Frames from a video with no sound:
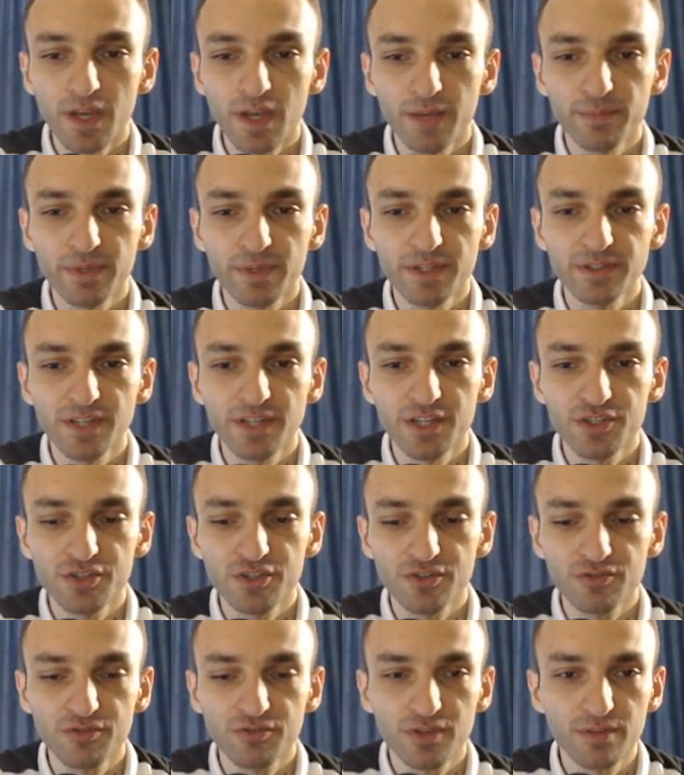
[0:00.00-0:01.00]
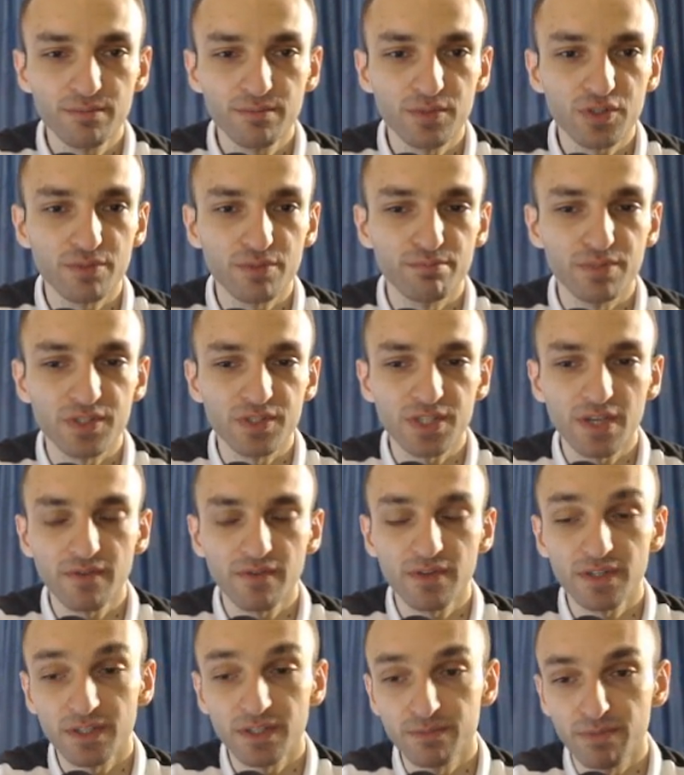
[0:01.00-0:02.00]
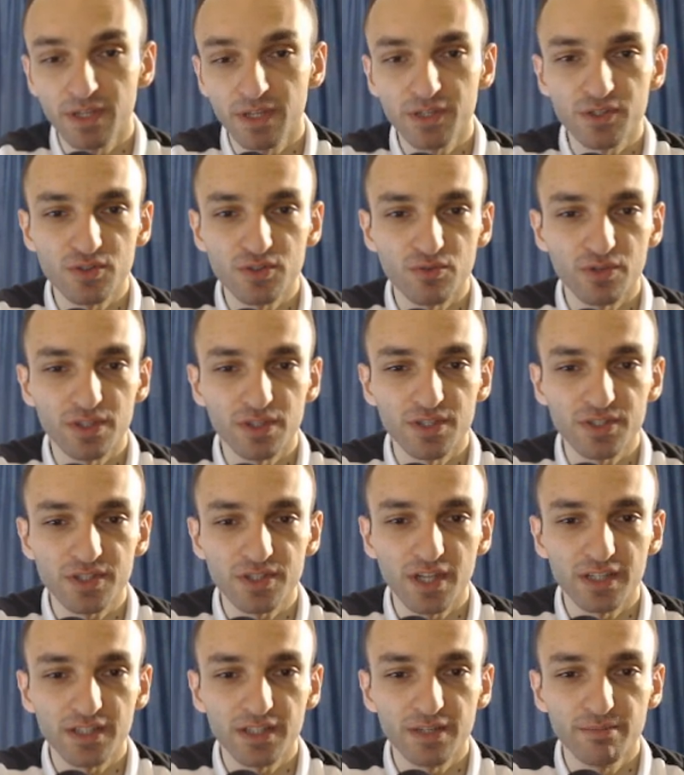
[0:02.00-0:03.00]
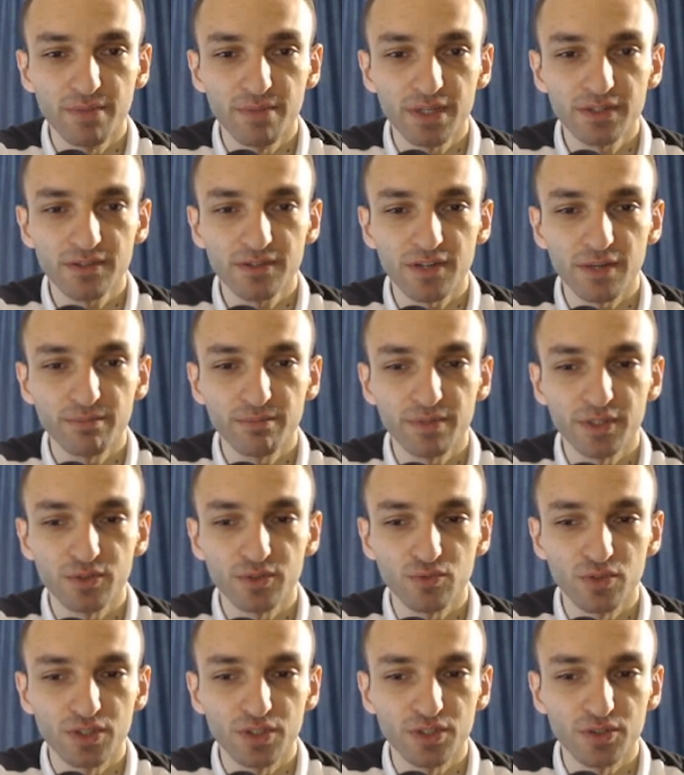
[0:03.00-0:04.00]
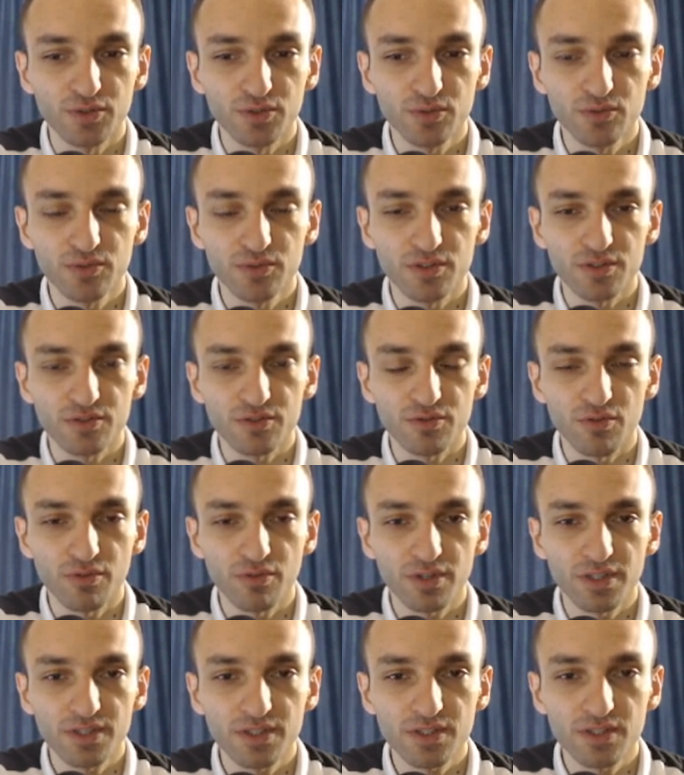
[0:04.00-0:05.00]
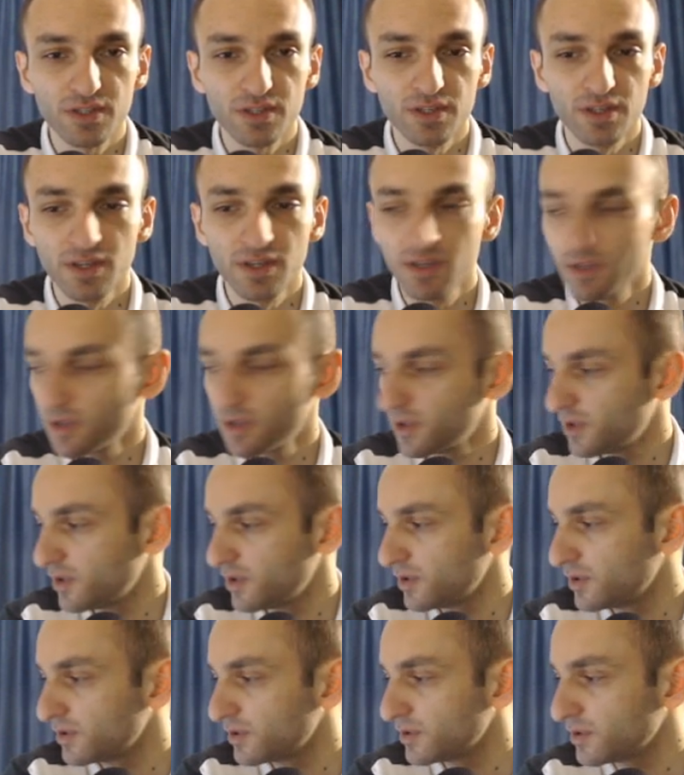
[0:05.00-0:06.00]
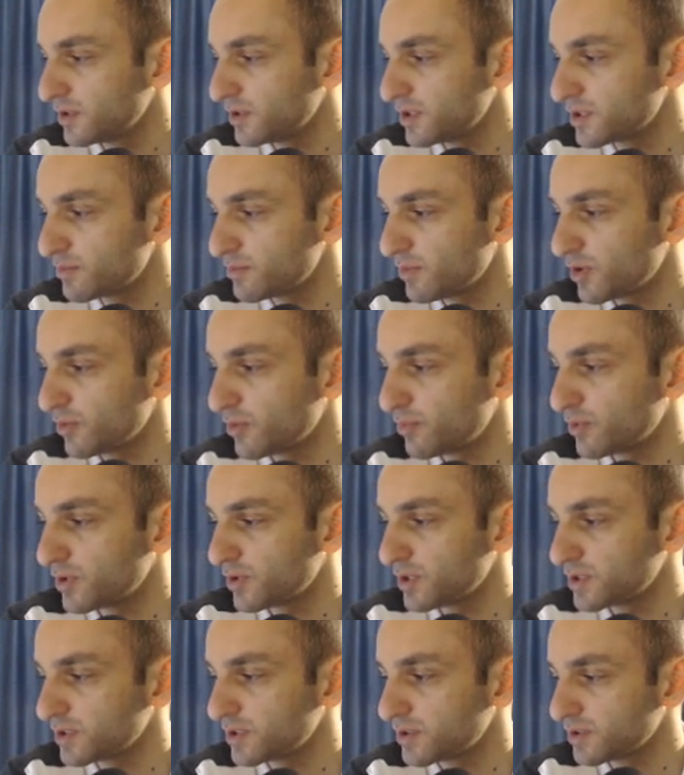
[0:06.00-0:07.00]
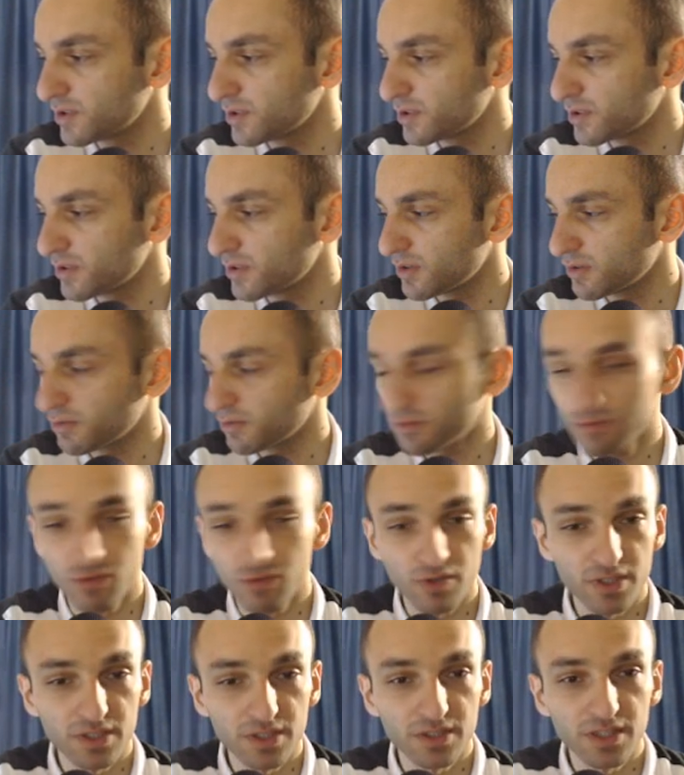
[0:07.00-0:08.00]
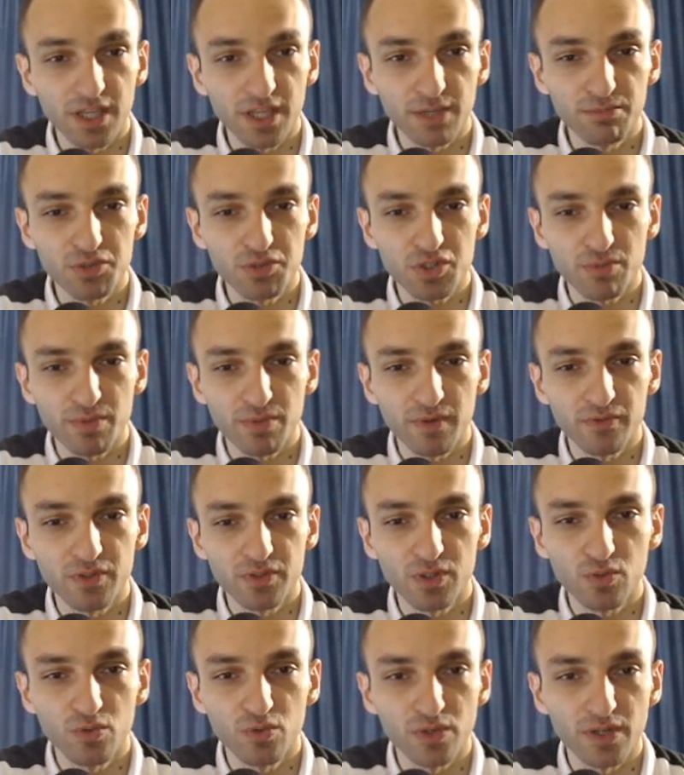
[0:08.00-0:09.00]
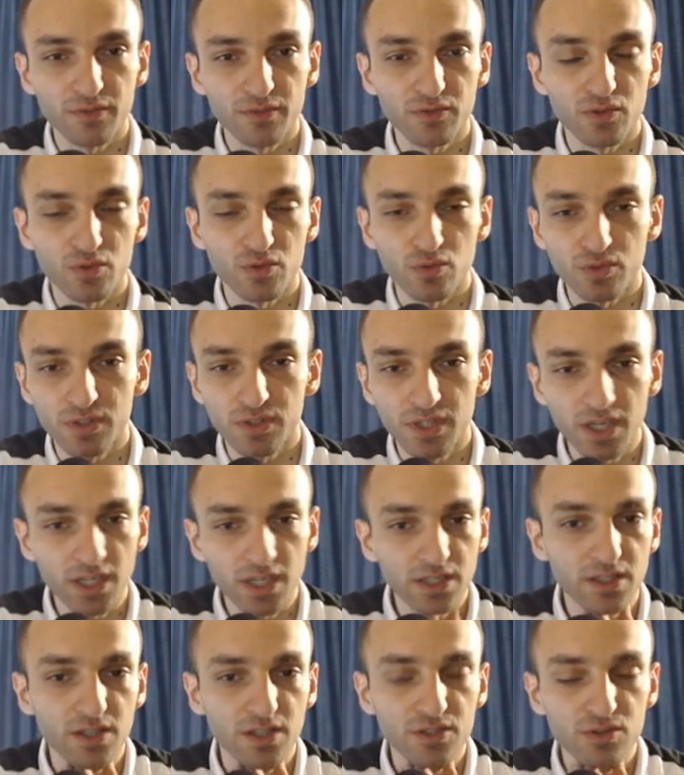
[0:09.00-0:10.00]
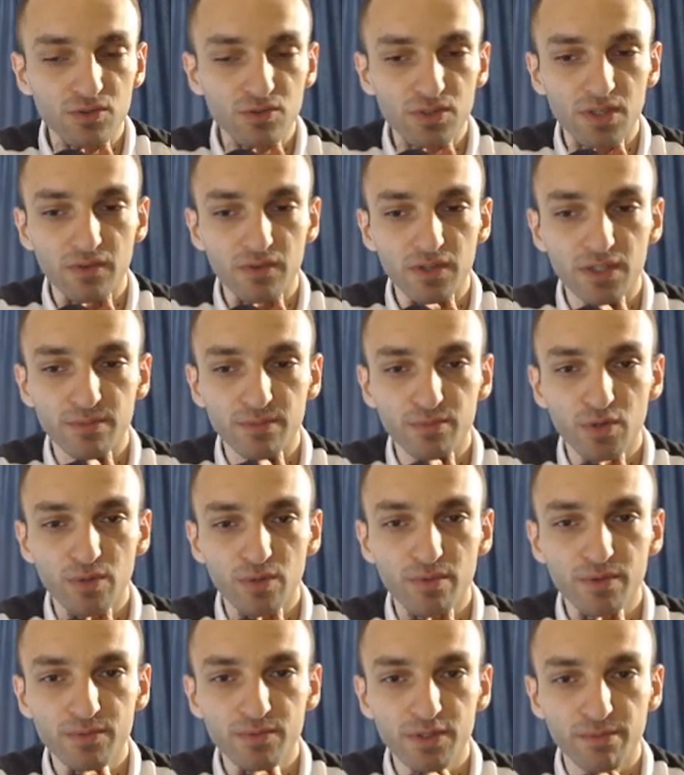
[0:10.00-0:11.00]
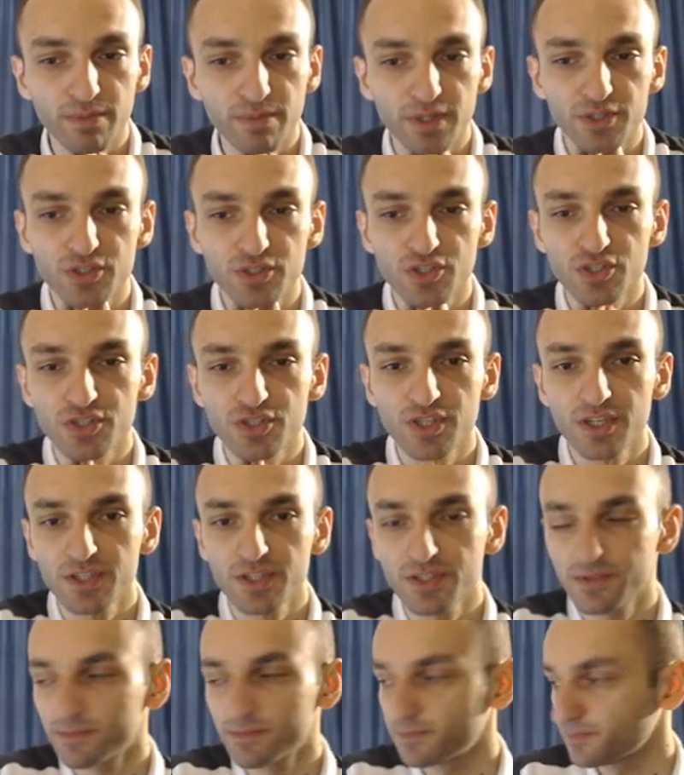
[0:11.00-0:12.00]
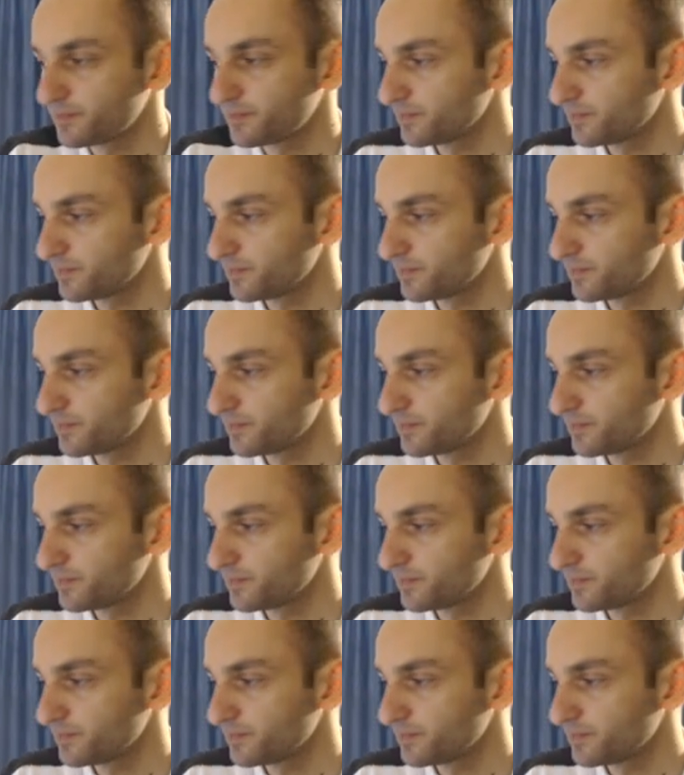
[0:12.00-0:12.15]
I played knight g3, bishop b7, and black is already slightly better. I played queen e2, the strongest. Yes, my opponent could already take bishop f3, queen f3, rook d8, does not have any problems. He played g6.